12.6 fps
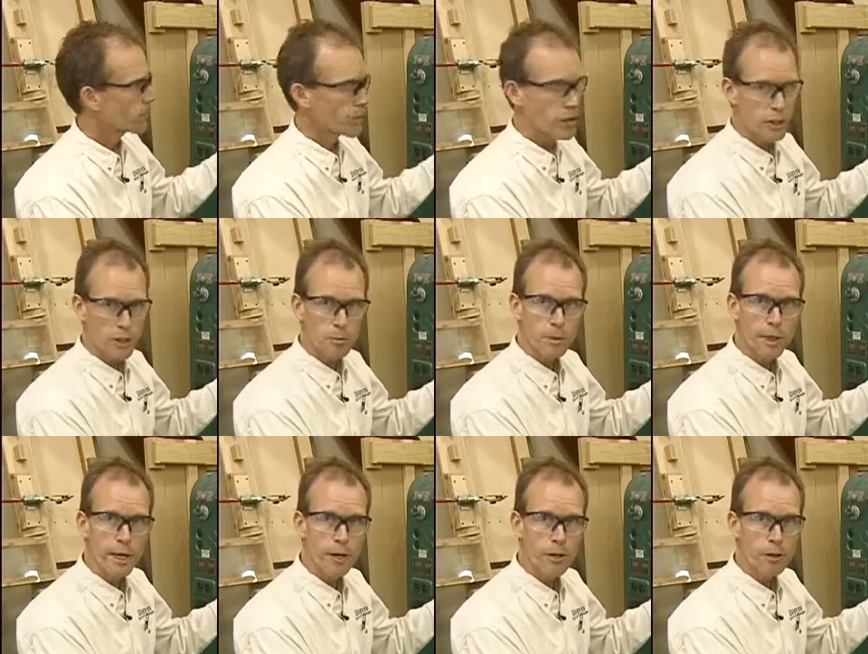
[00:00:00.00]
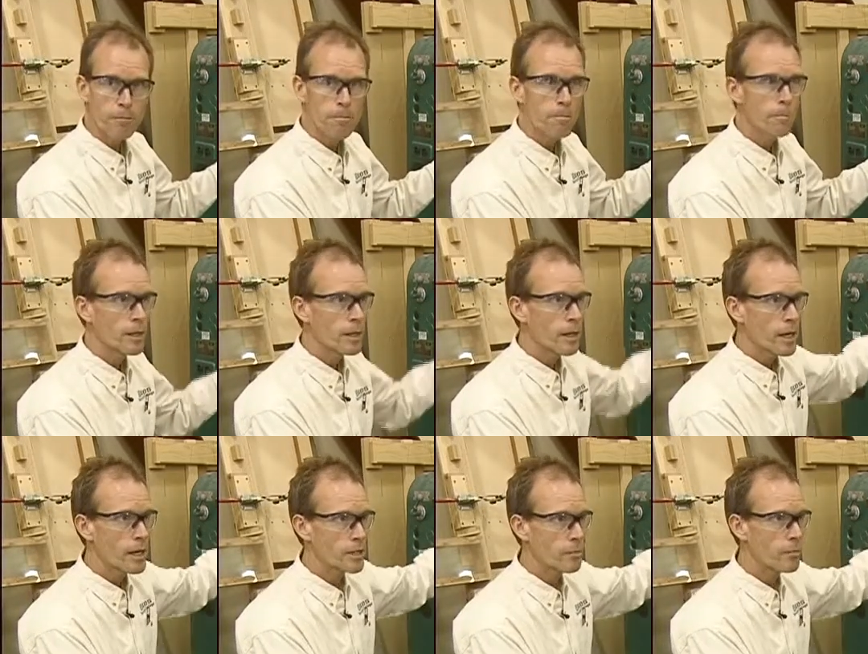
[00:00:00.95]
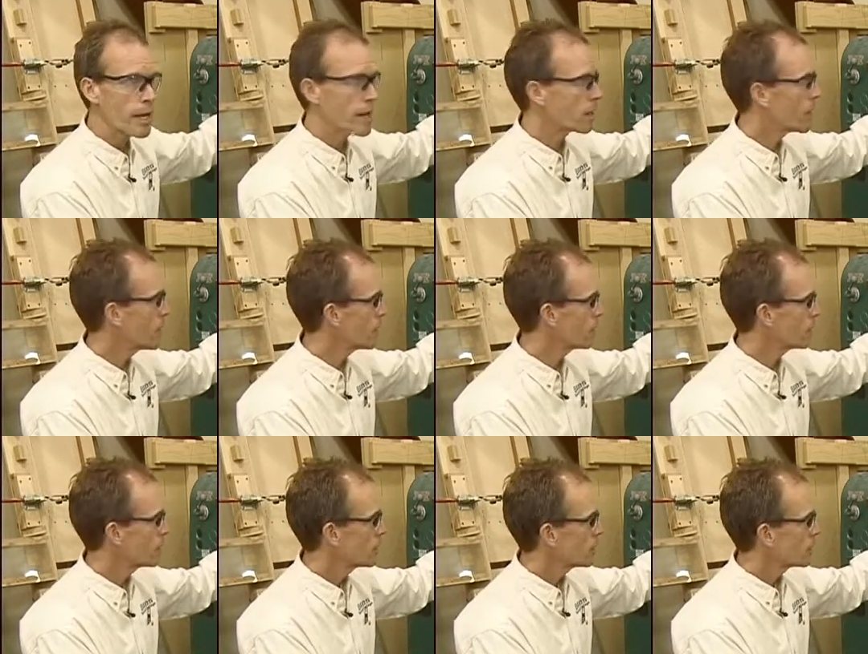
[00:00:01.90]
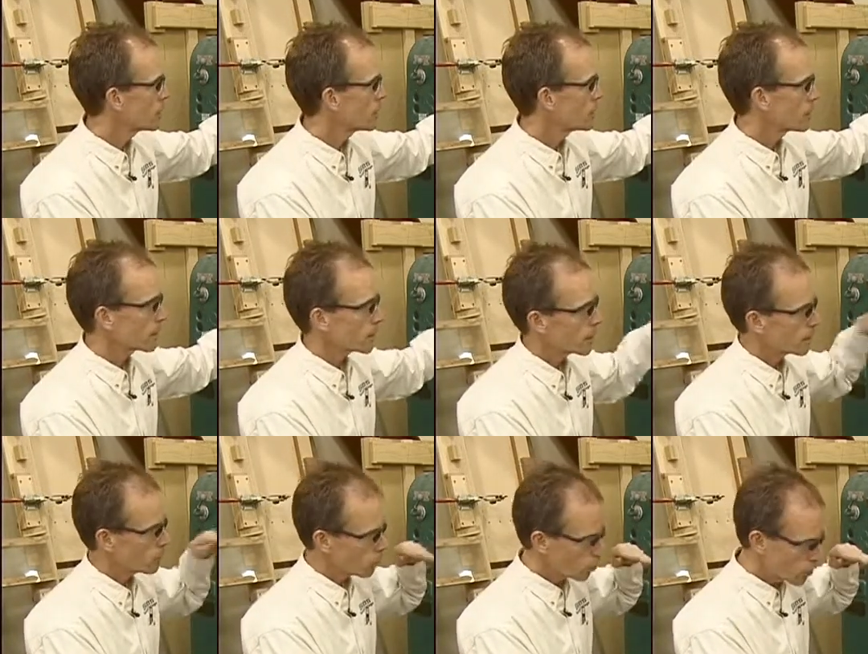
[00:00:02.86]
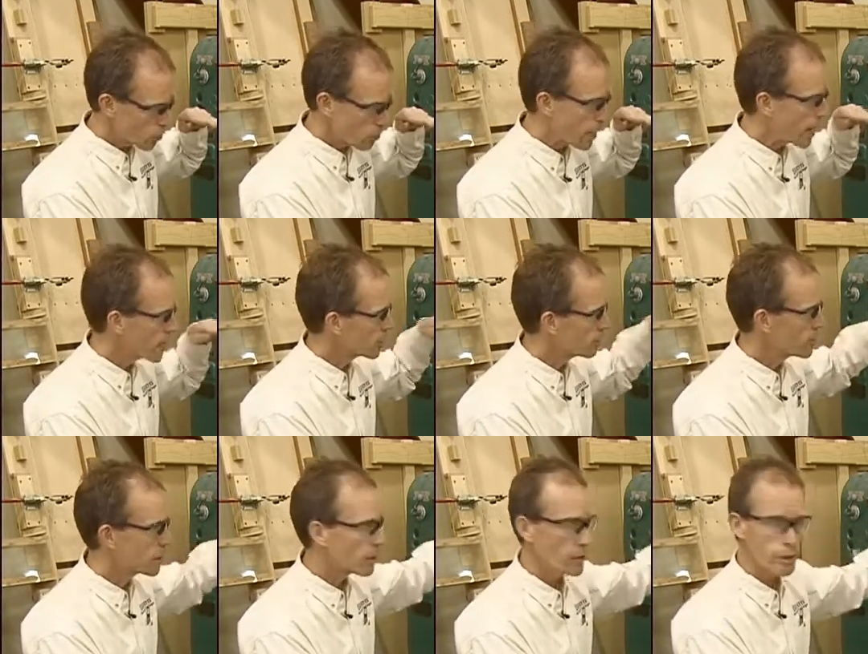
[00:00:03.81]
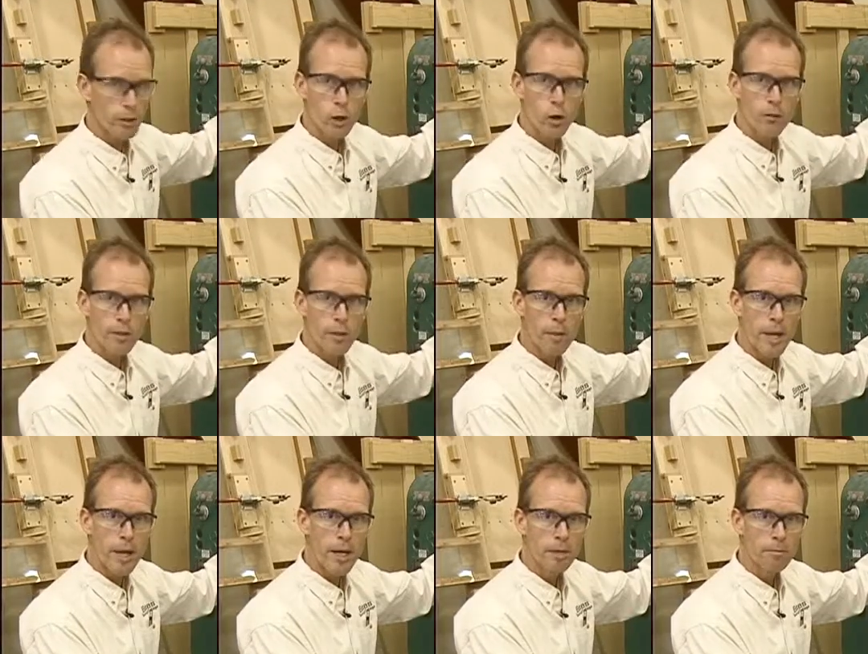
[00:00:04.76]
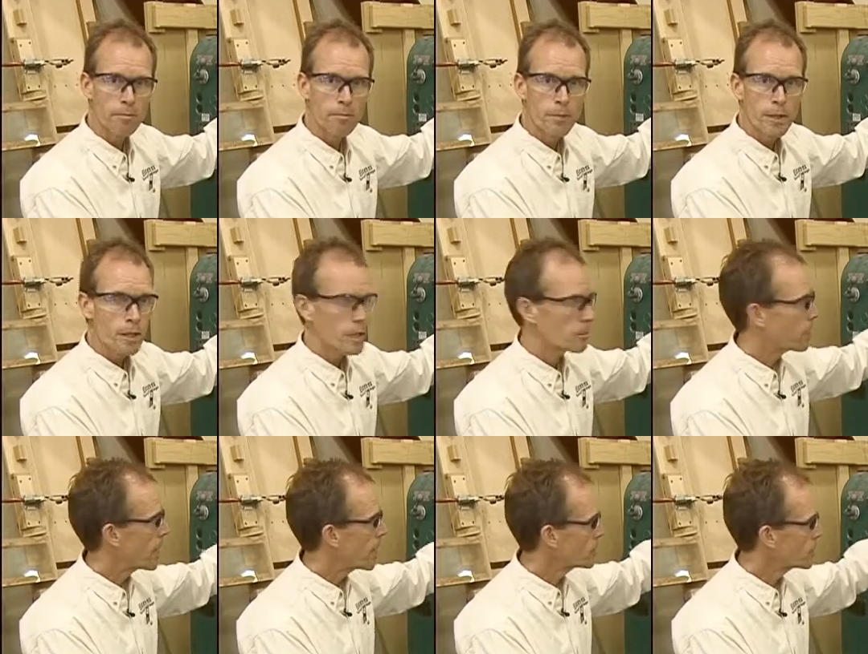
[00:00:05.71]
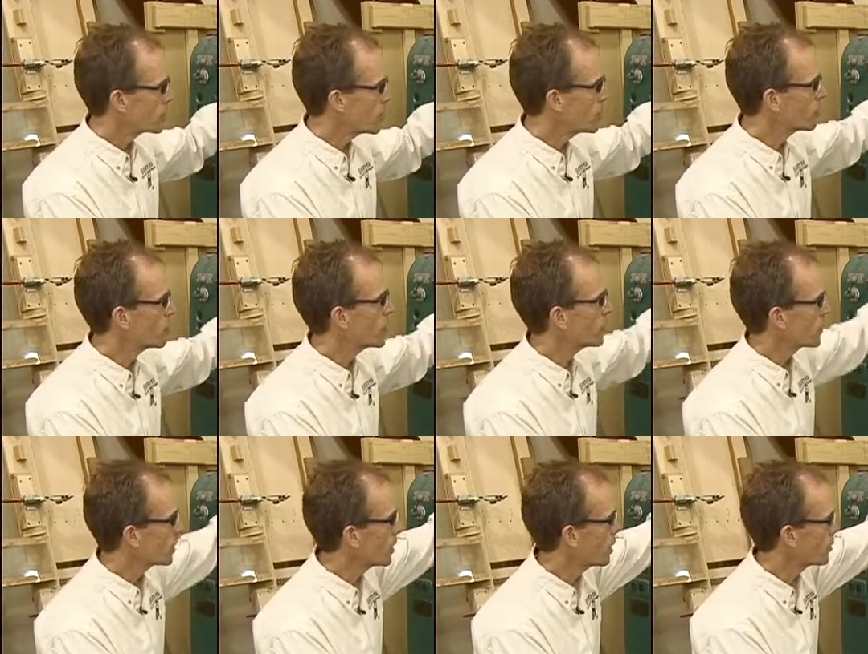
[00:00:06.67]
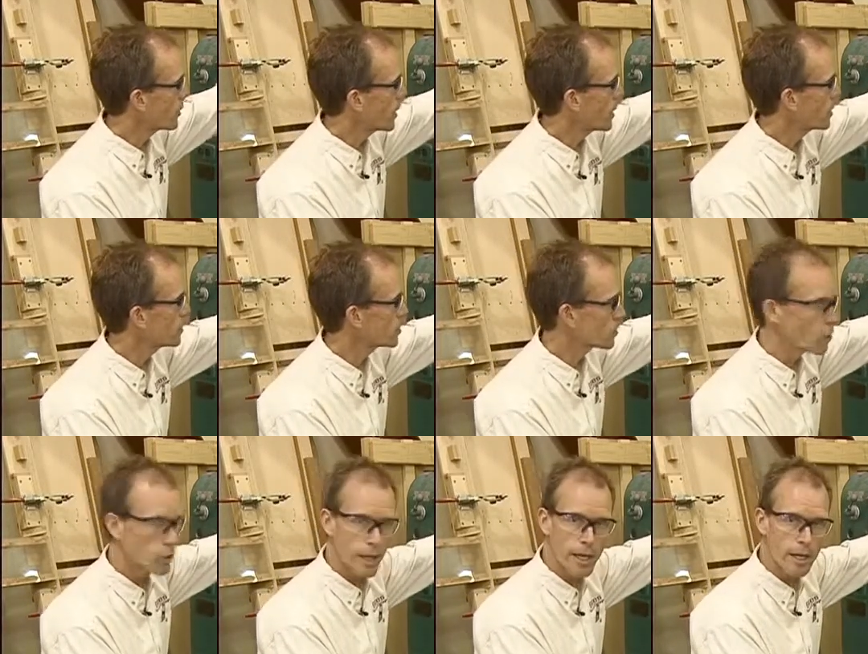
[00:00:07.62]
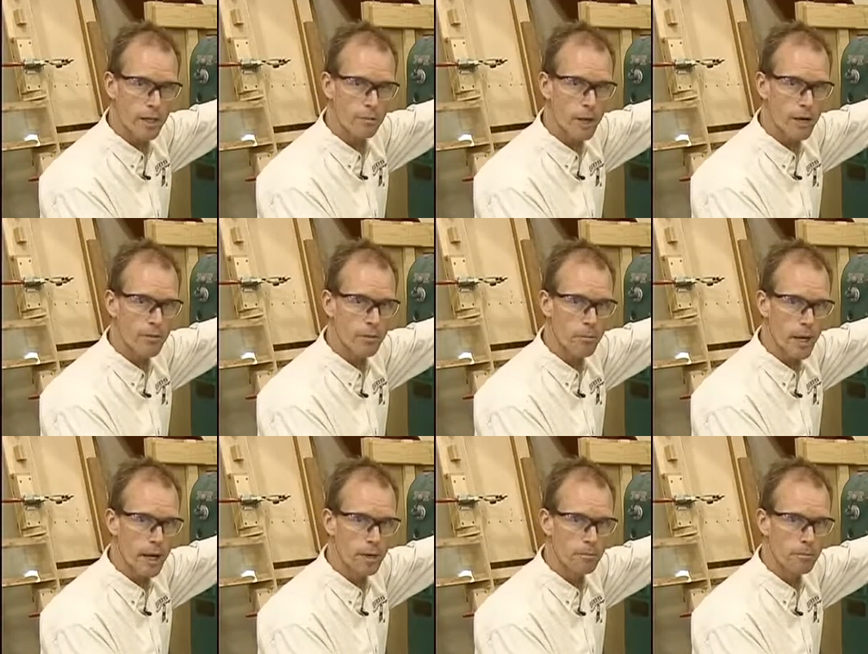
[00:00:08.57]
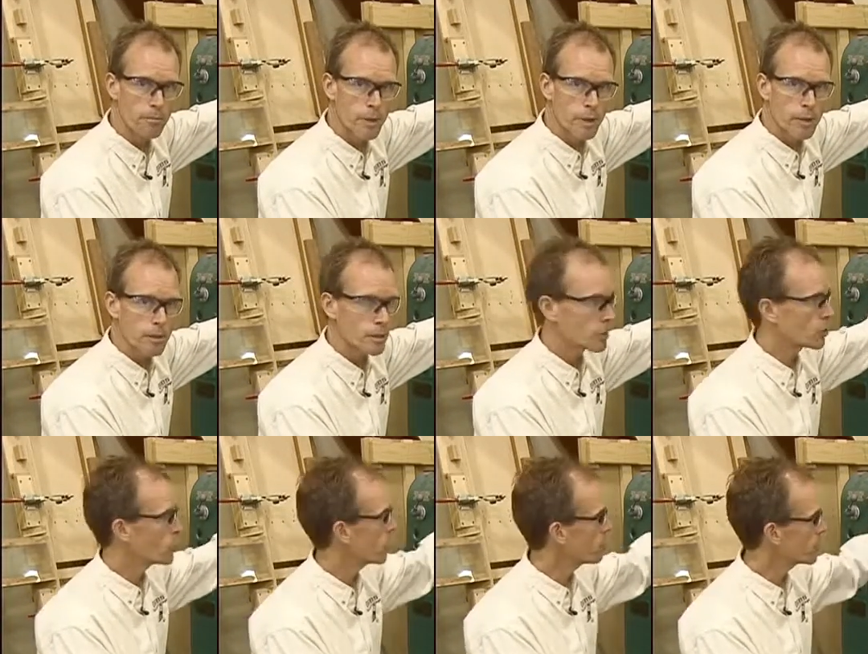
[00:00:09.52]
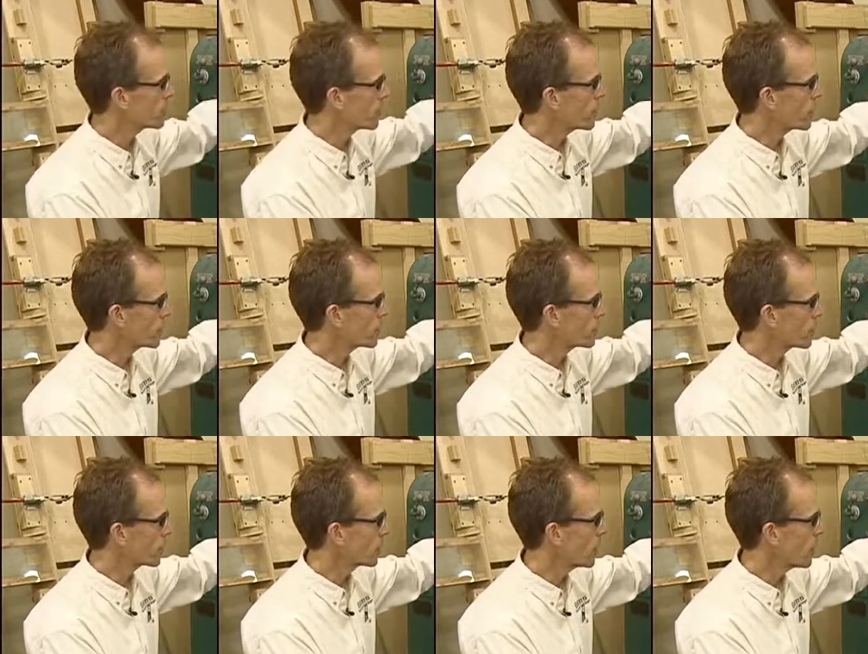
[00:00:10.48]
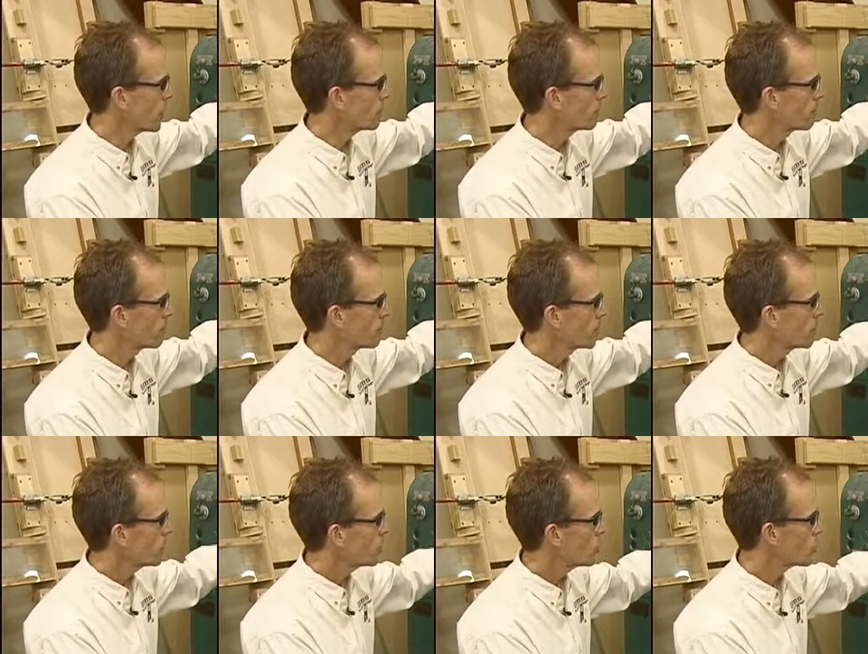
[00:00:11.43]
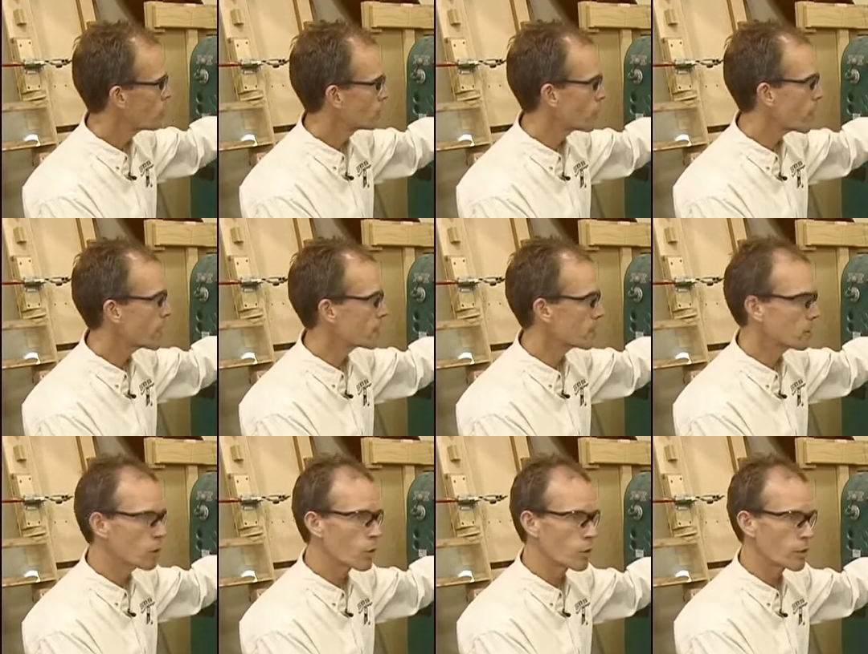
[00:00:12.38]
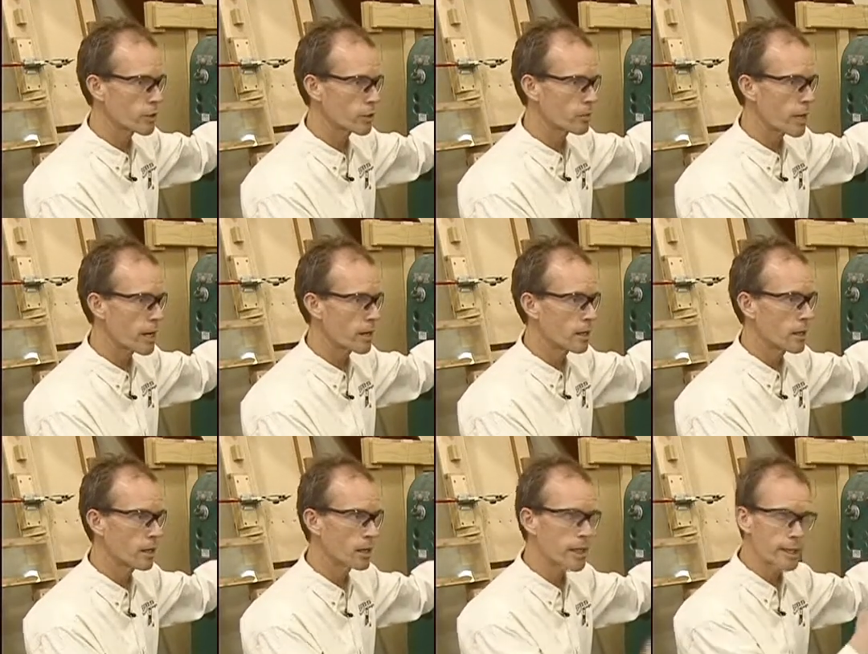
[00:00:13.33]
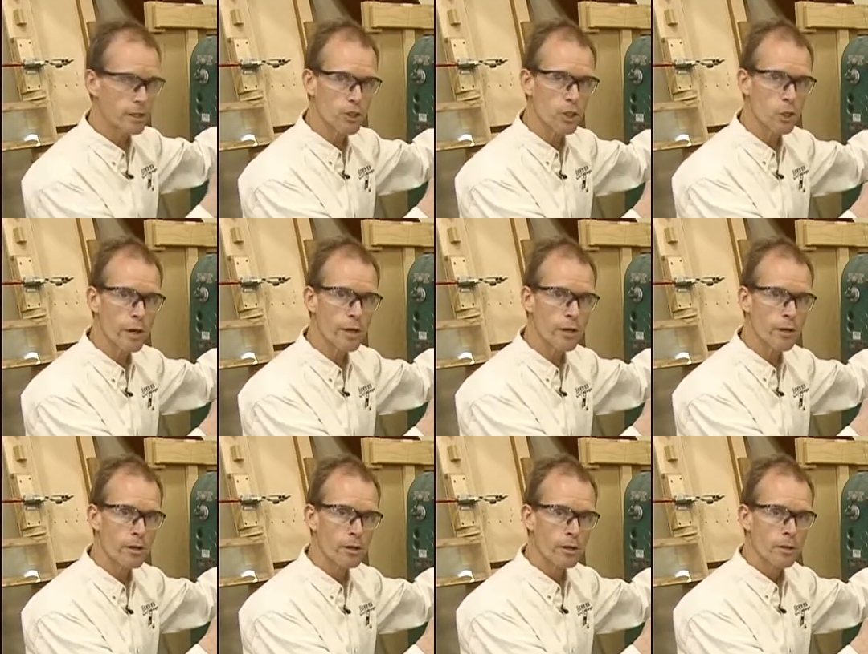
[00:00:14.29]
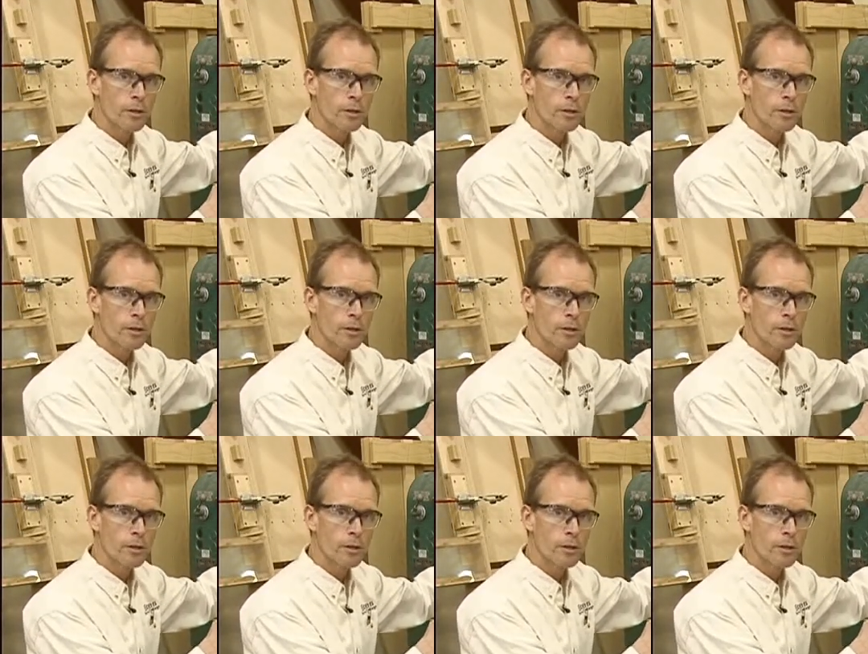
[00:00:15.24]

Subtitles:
the thickness planer has a bed on it that when you pass the material over the bed, it passes underneath a cutter head that's located above the bed that determines the thickness of the cut. You can raise and lower this bed. Unlike the joiner